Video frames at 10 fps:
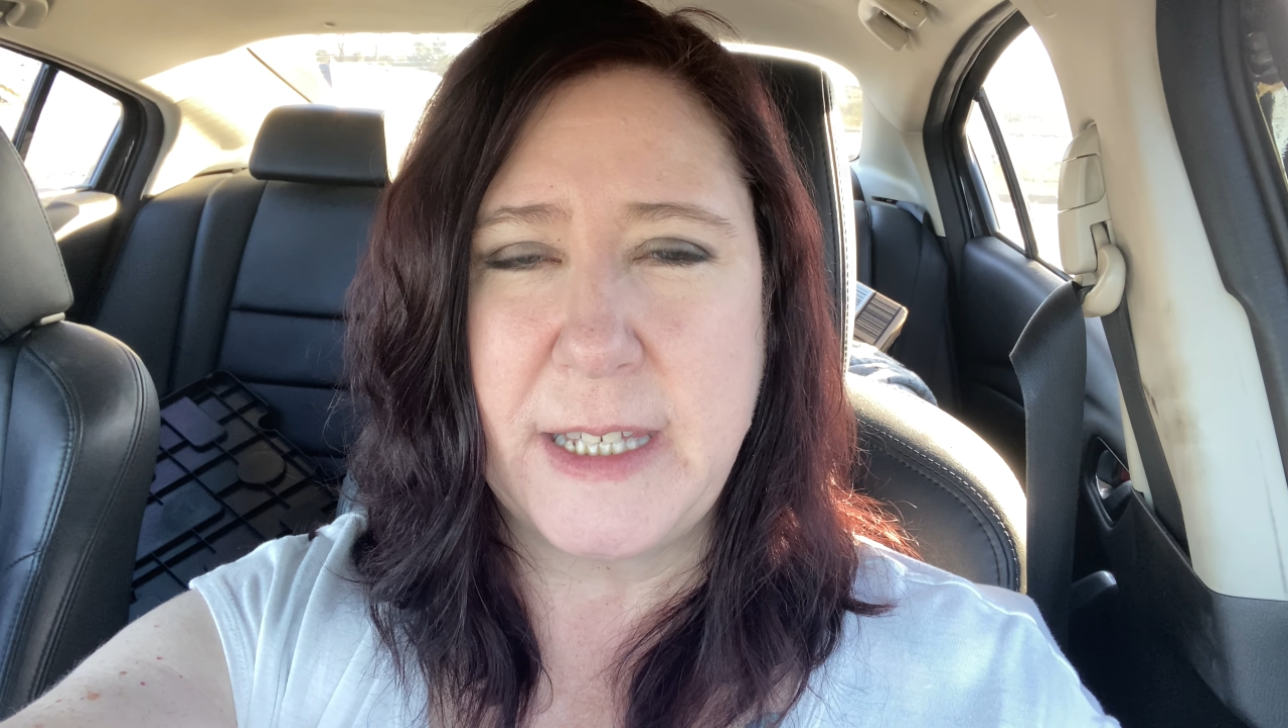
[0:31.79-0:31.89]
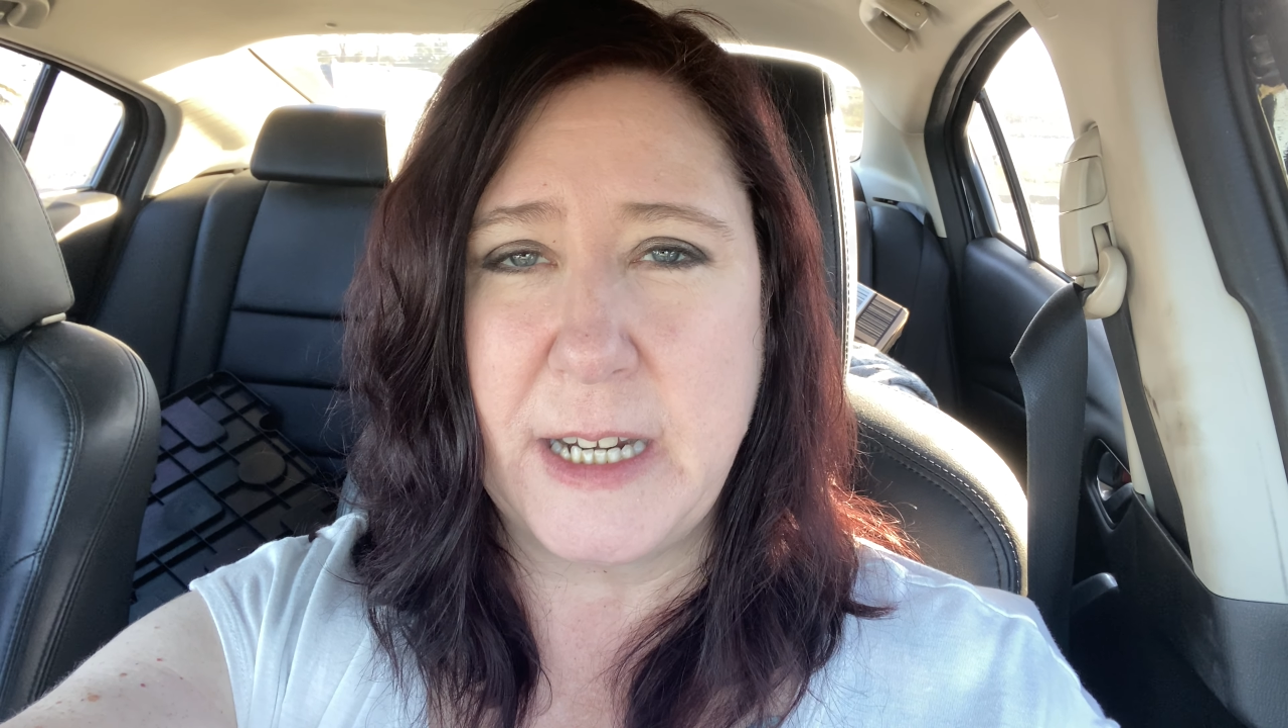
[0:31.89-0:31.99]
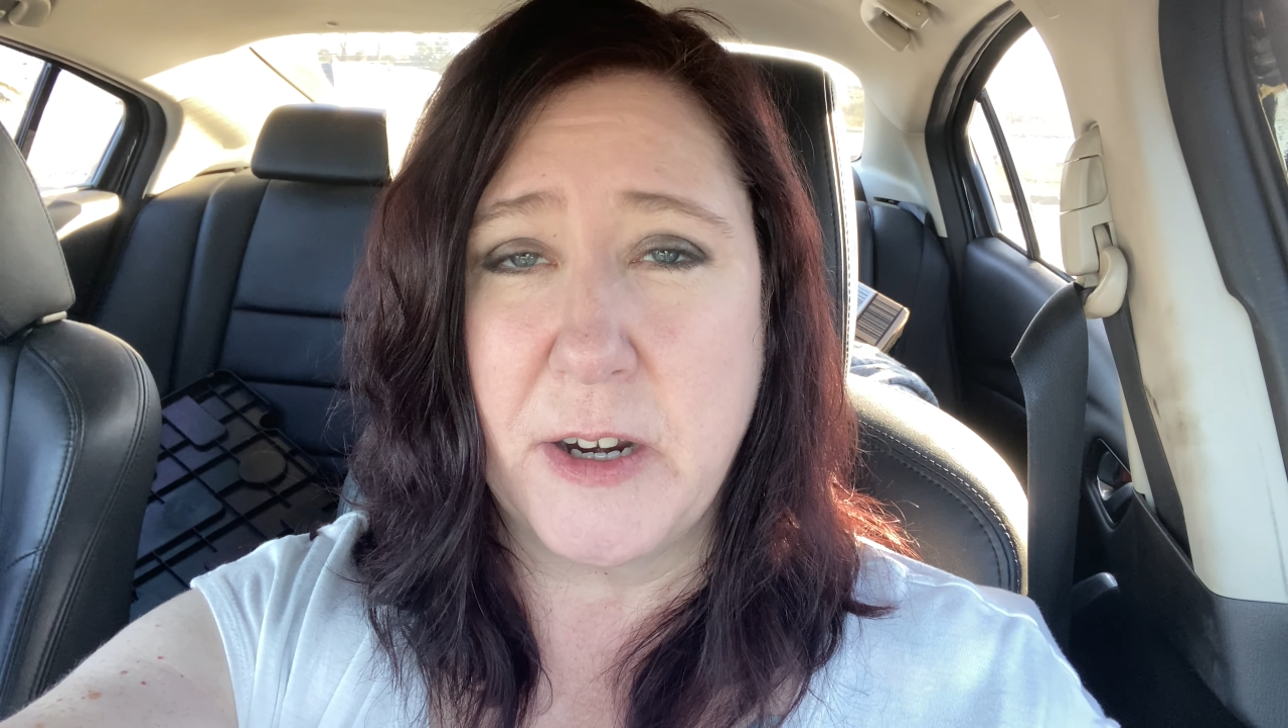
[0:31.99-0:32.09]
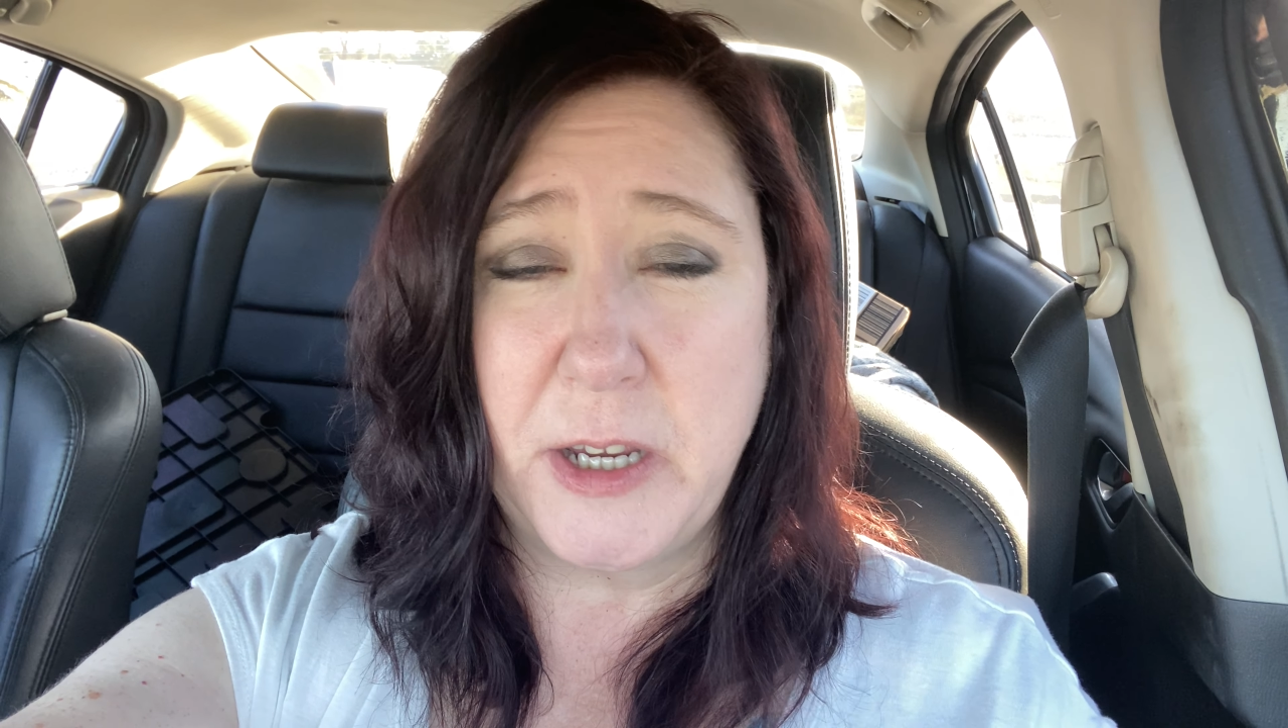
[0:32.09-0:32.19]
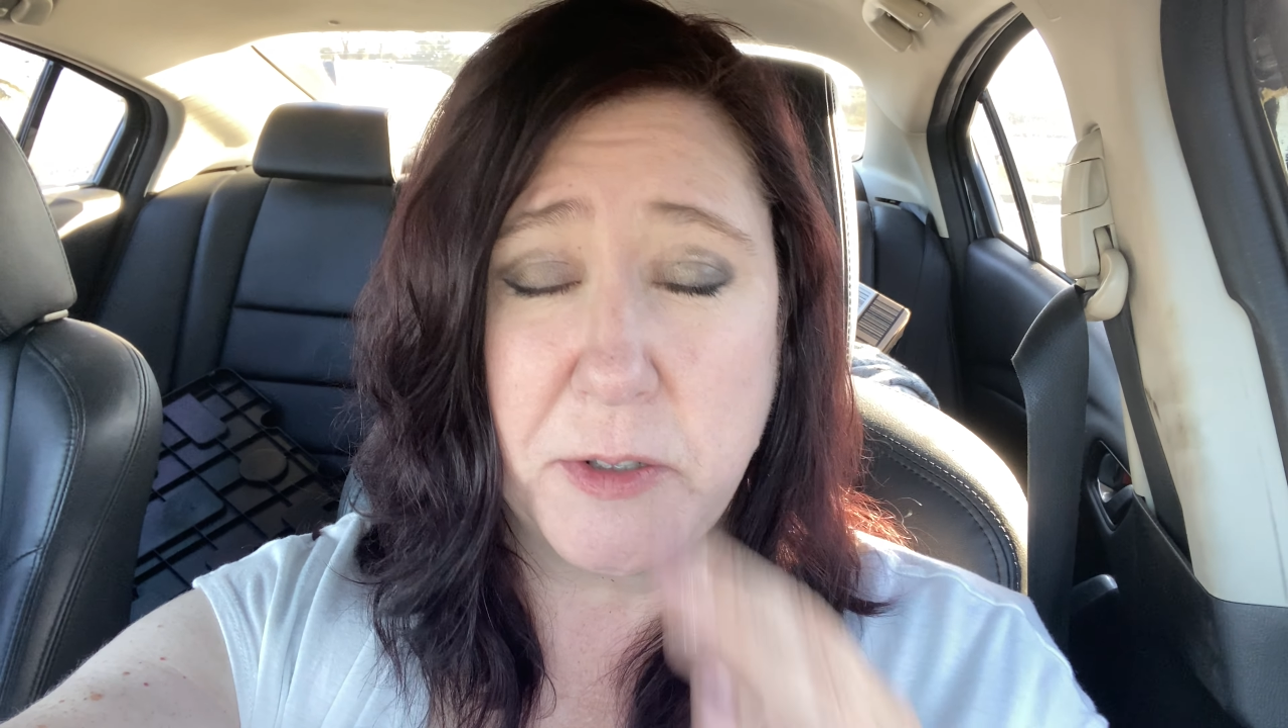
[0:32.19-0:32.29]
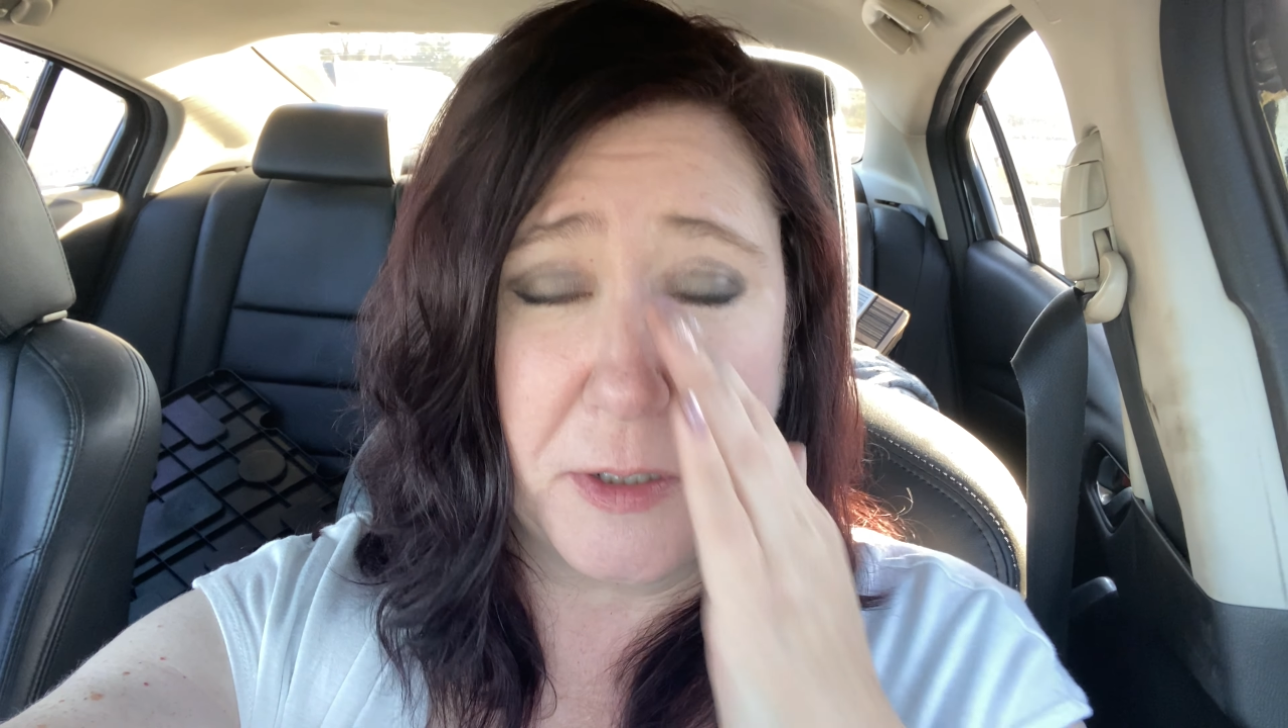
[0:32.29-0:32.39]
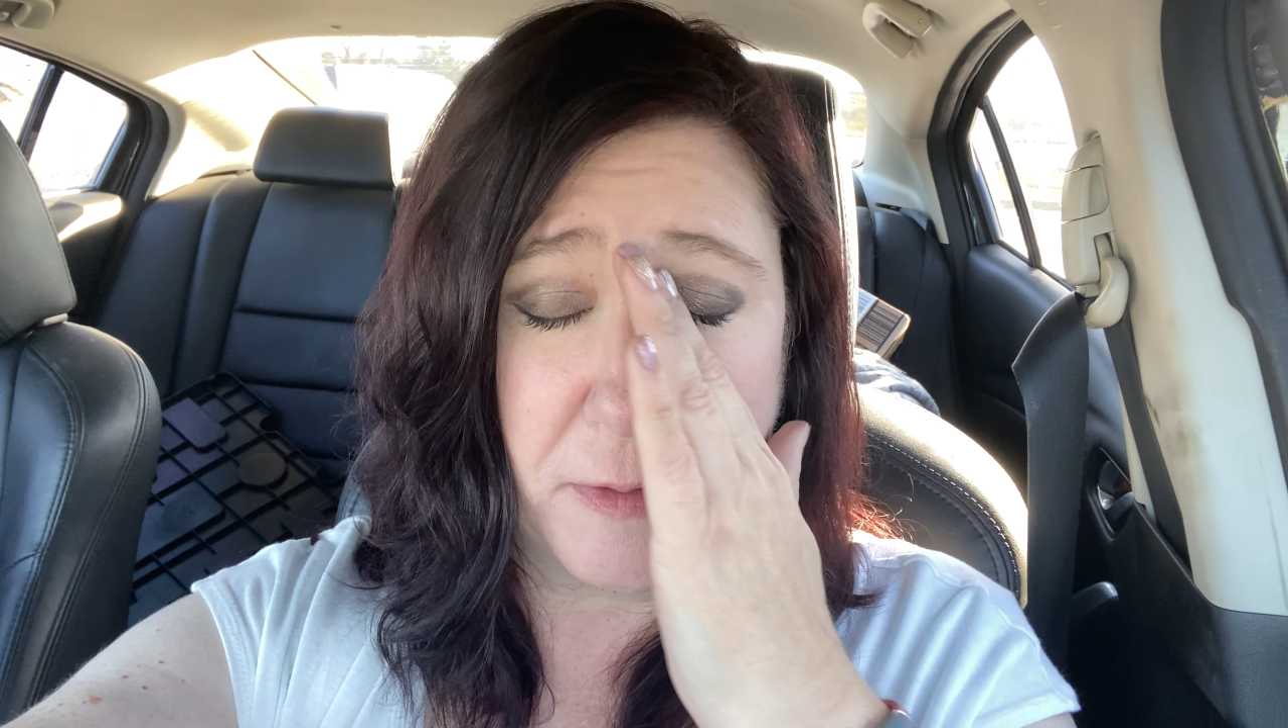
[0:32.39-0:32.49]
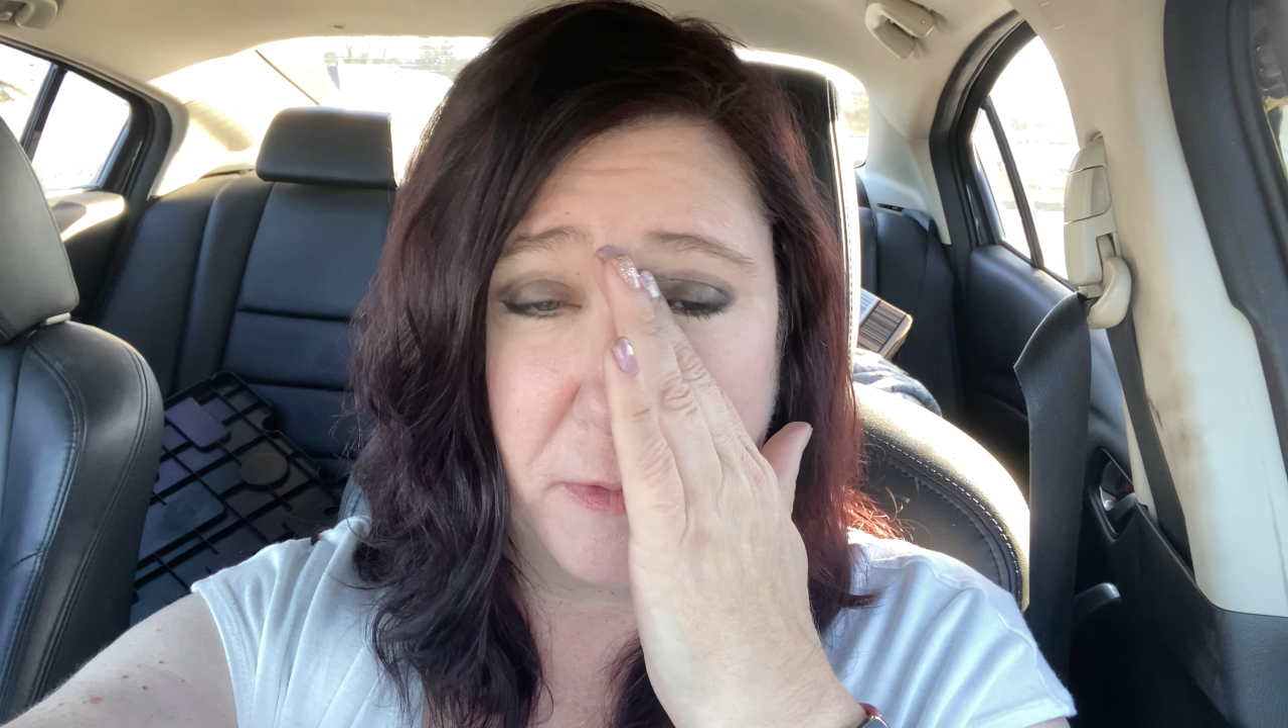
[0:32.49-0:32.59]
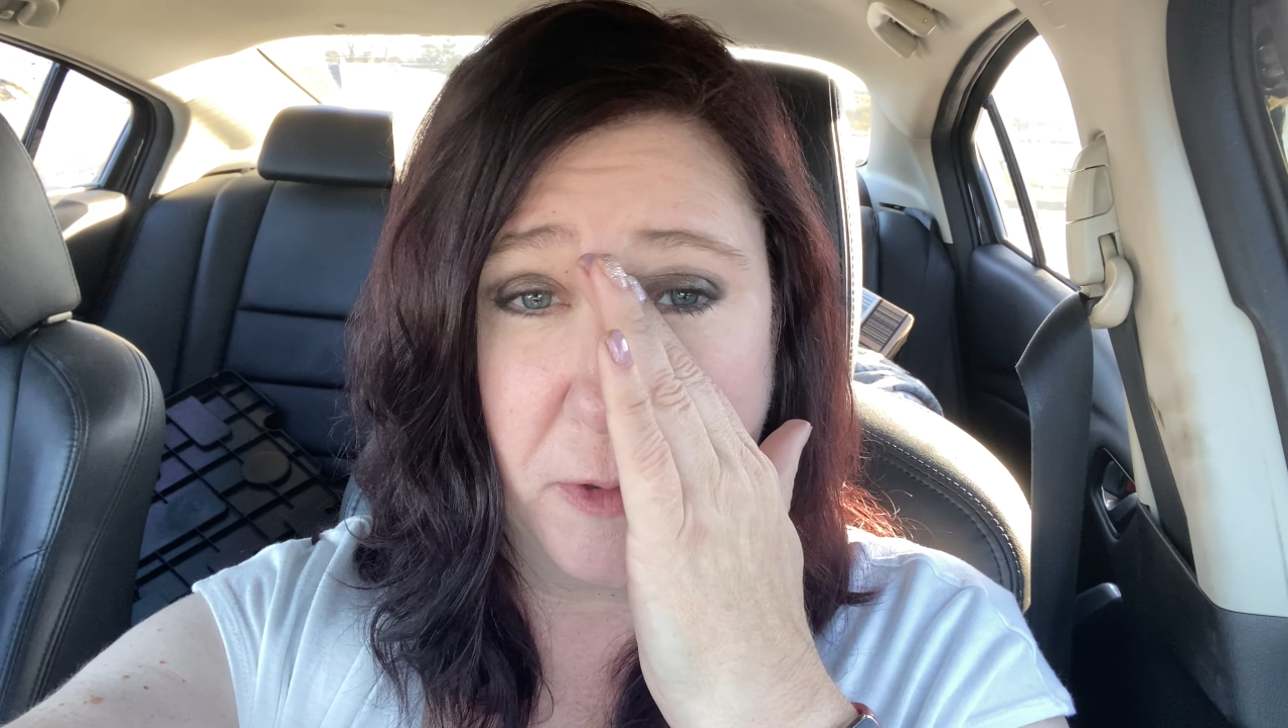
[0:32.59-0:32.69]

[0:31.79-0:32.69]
scenarios.